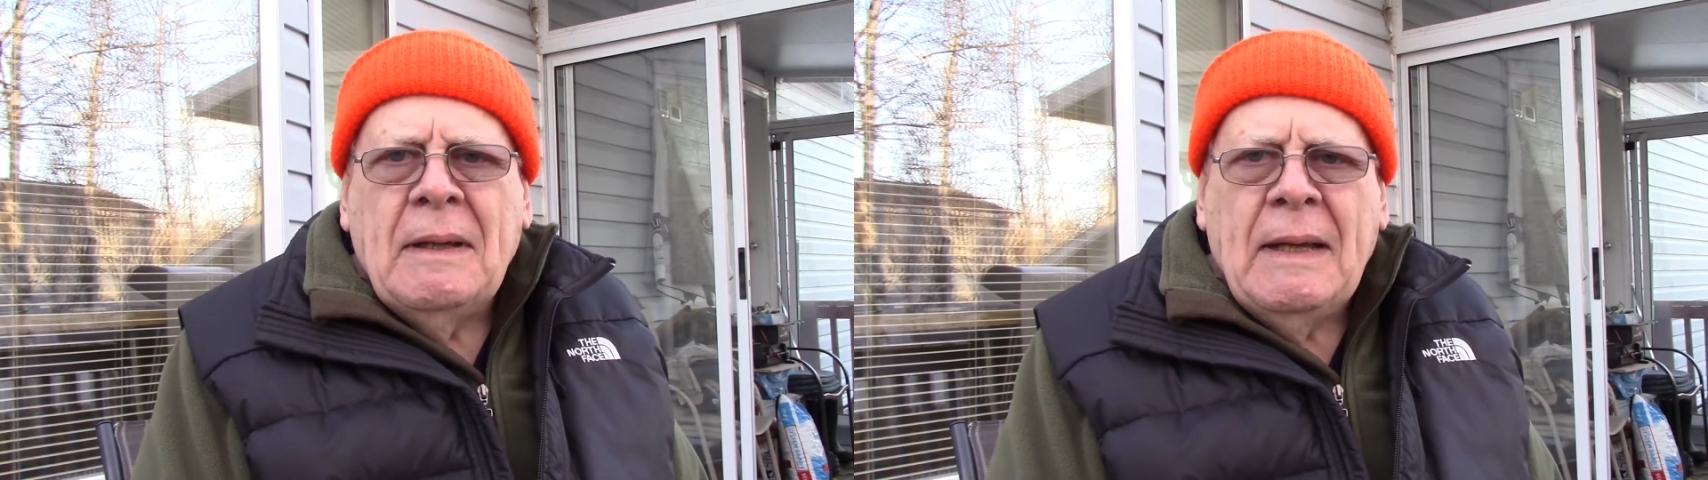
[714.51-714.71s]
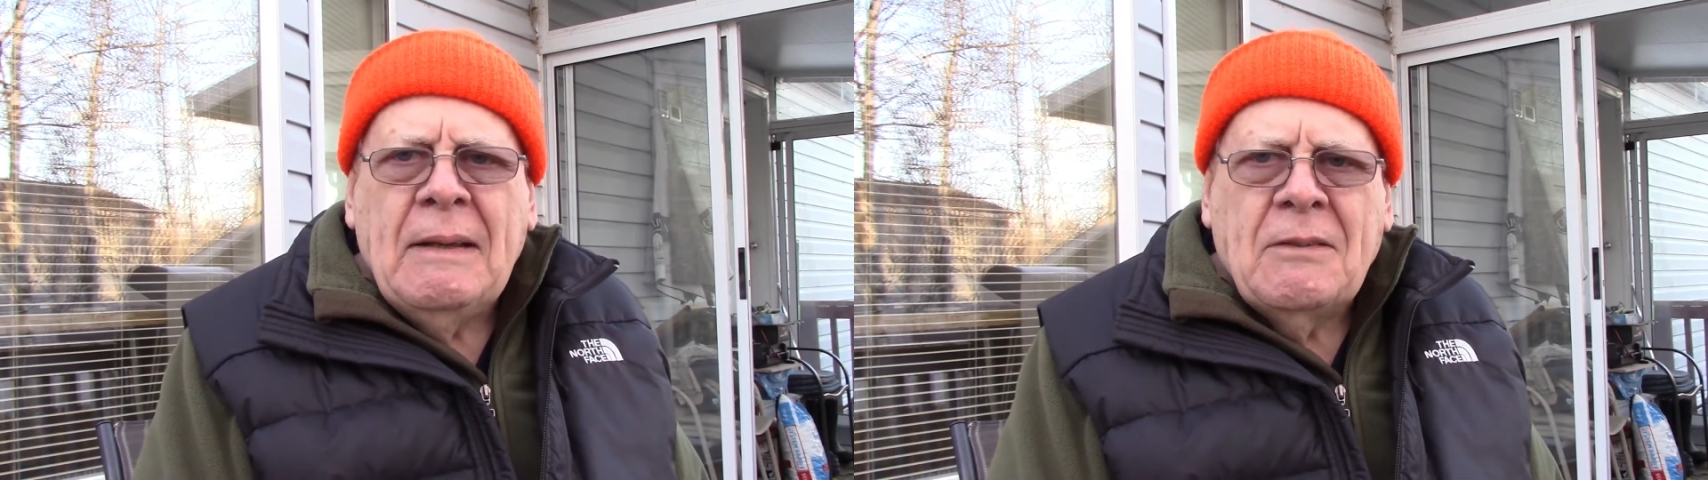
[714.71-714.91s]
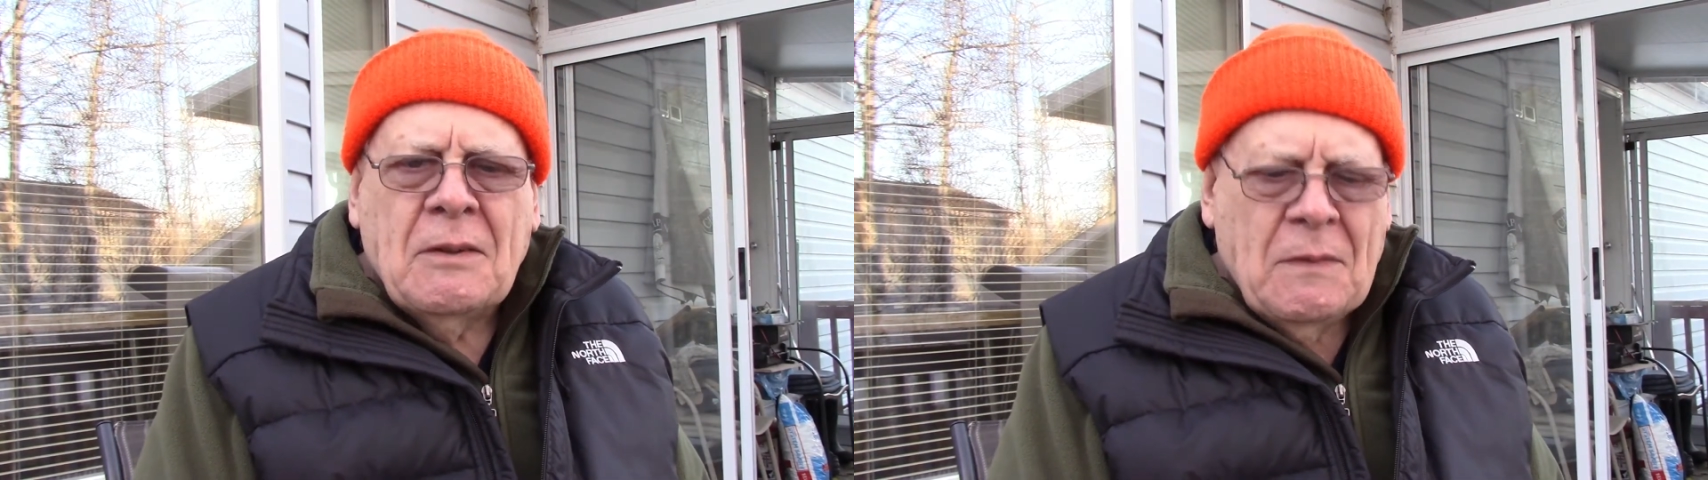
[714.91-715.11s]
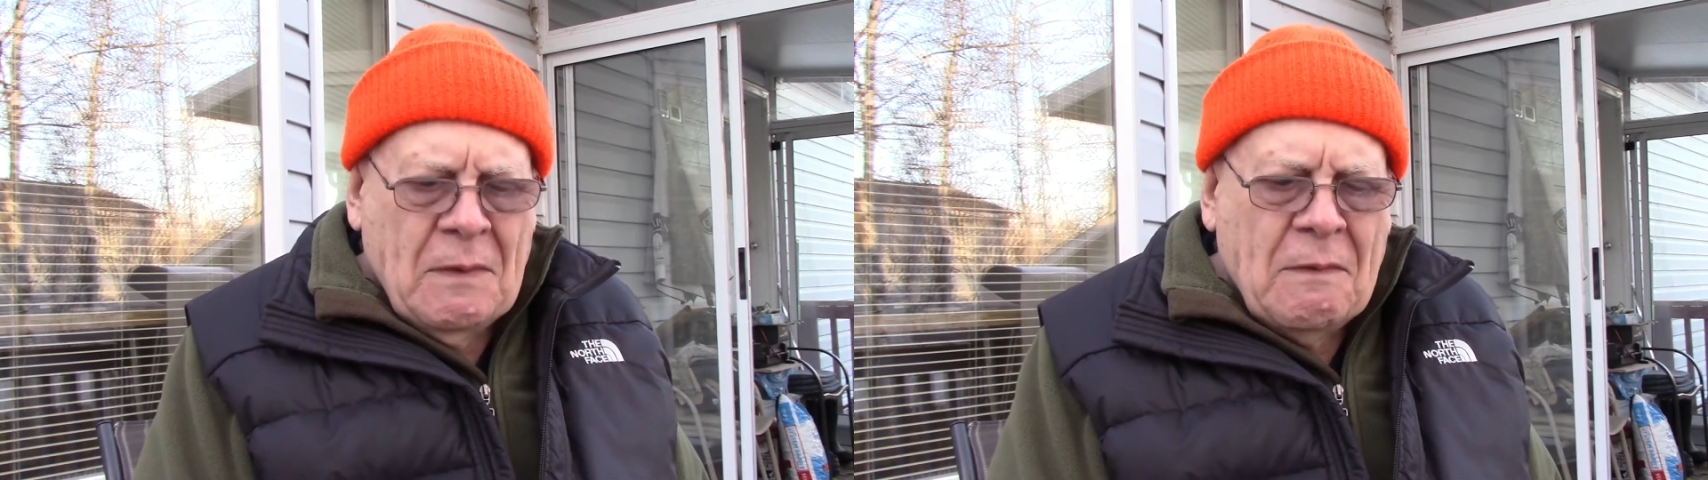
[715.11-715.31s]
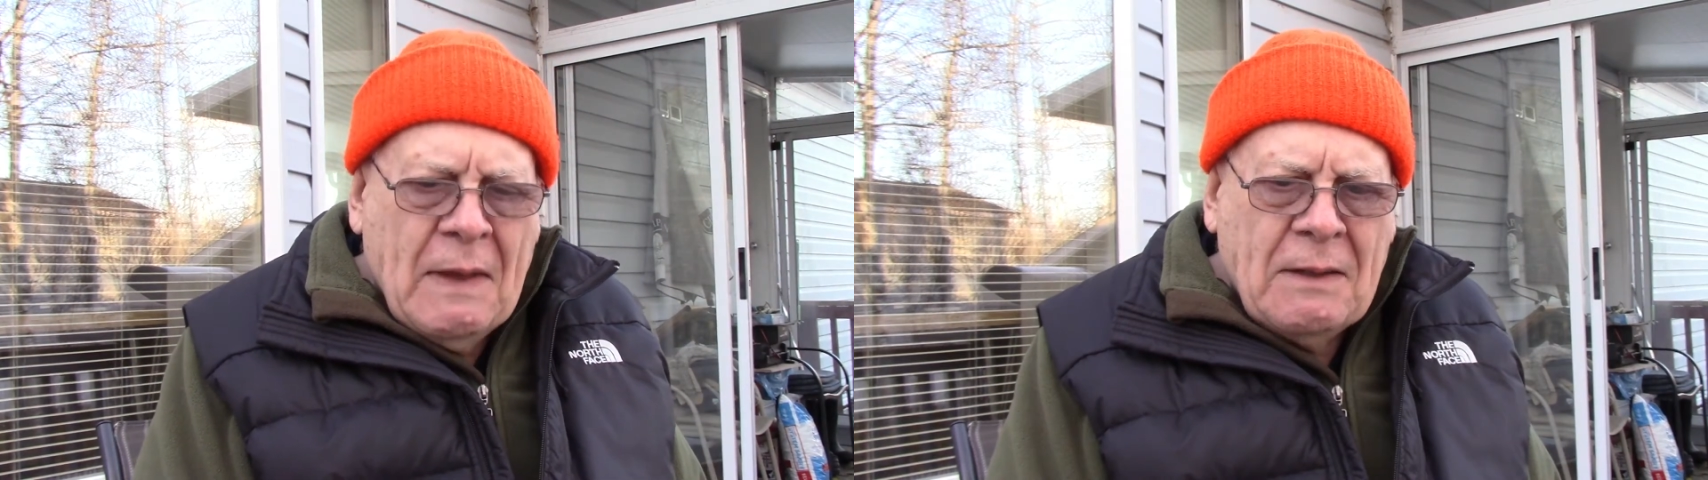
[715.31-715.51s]
and so
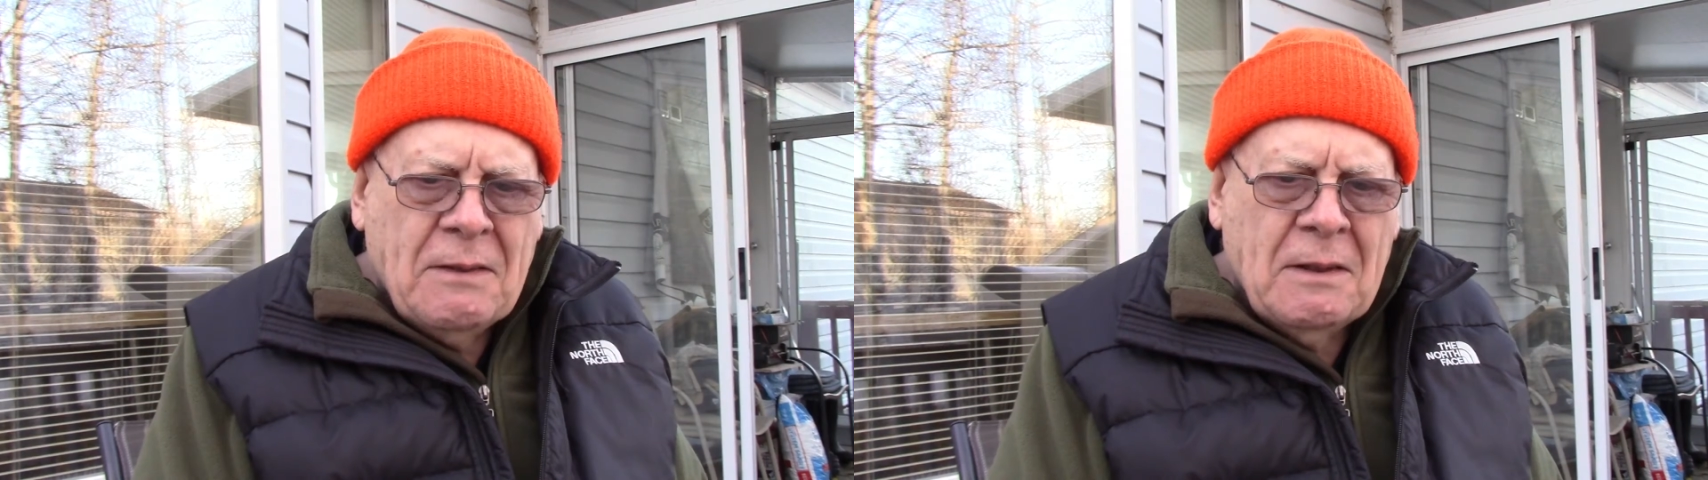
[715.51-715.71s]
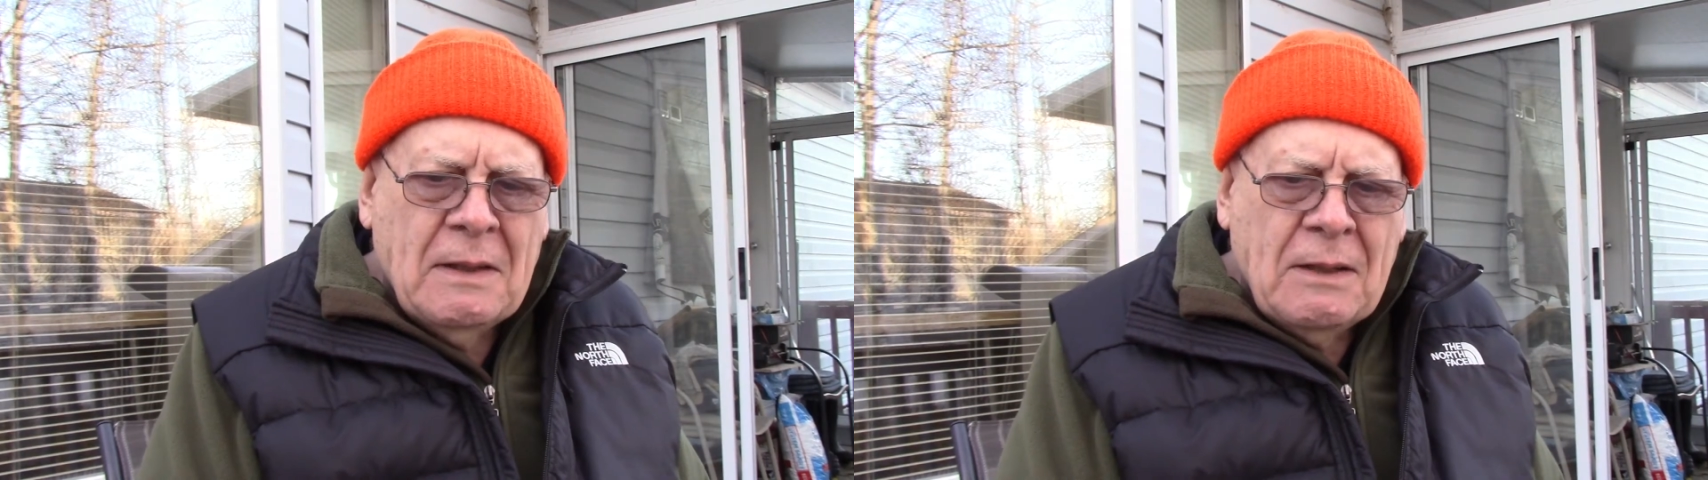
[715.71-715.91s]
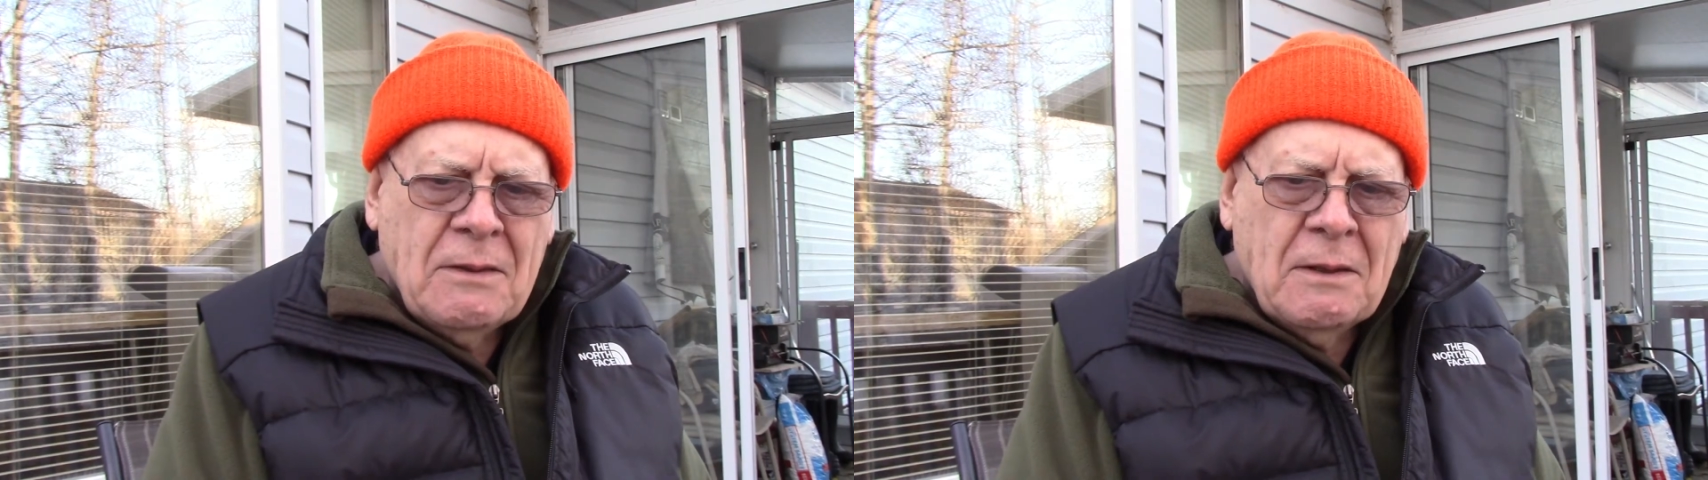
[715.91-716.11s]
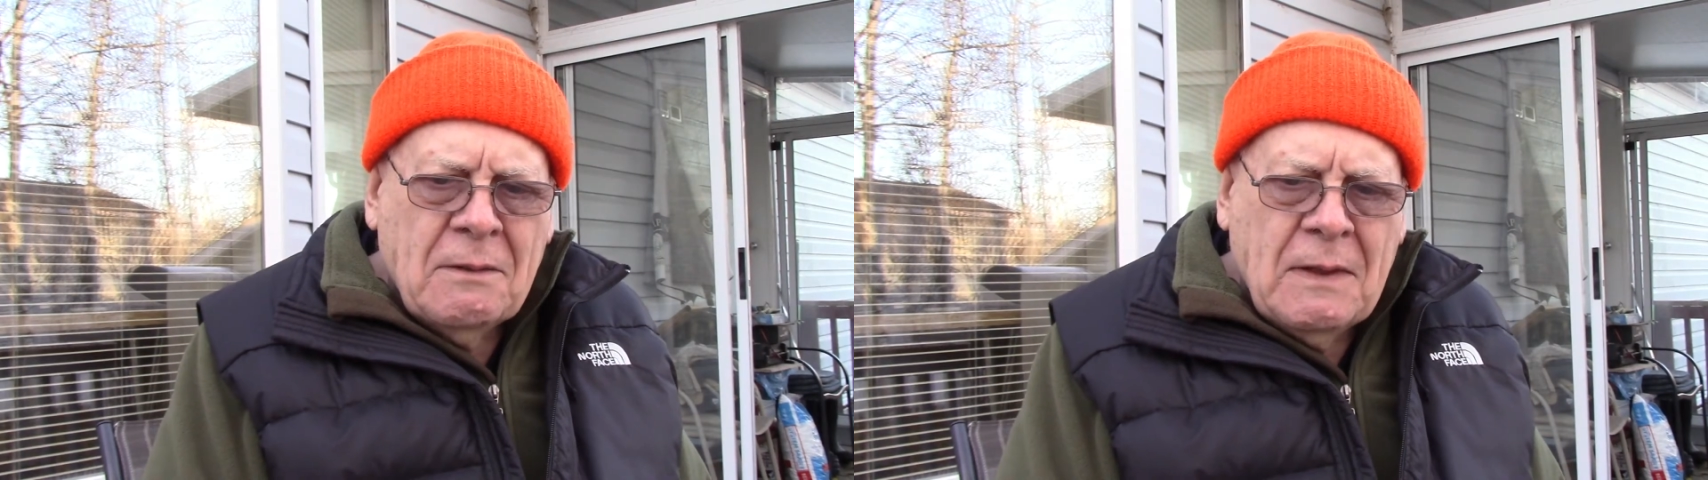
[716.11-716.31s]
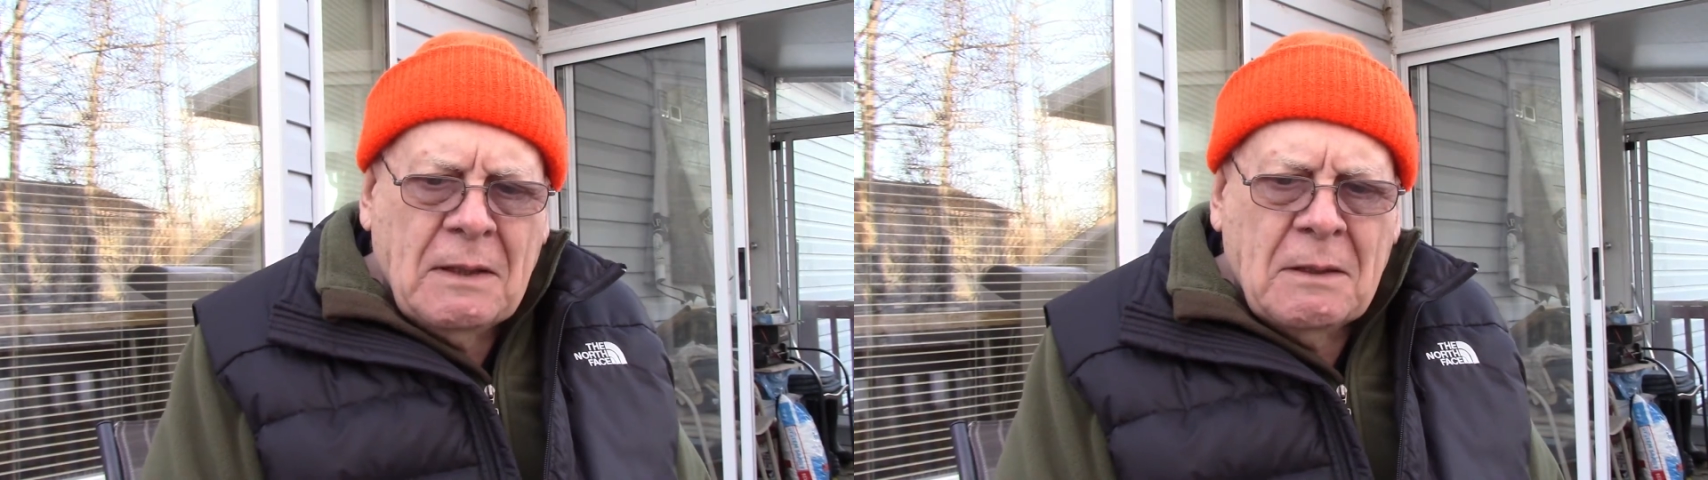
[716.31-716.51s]
that's a
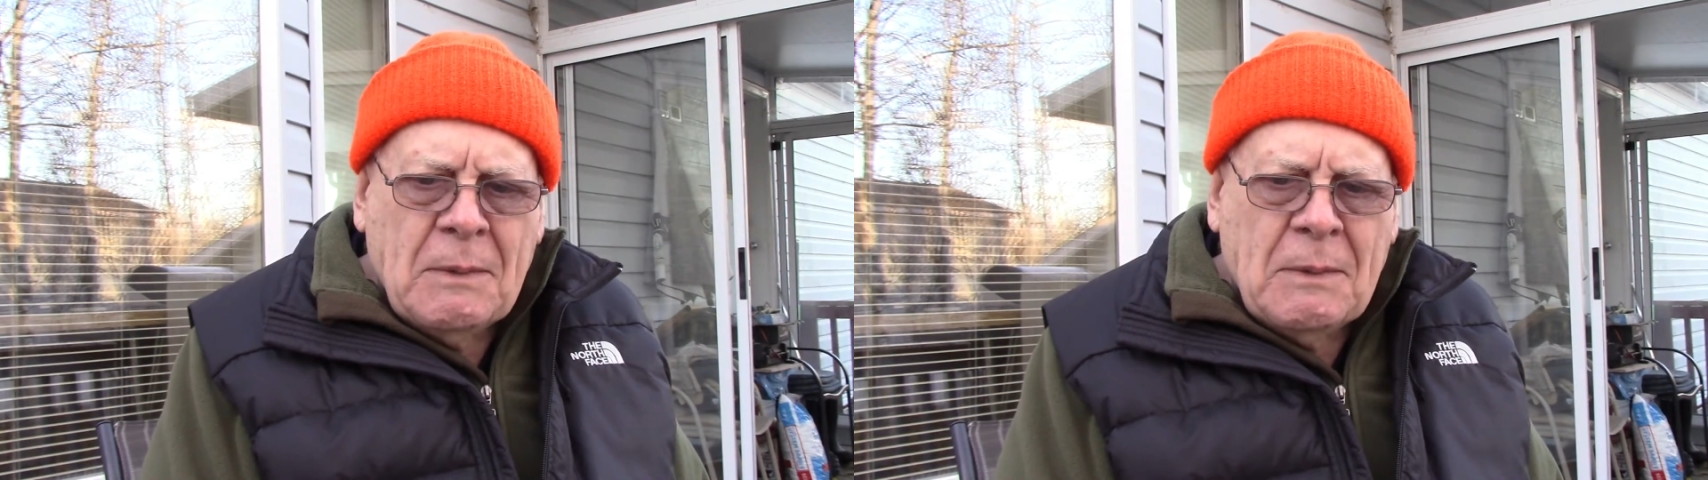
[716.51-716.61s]
thing to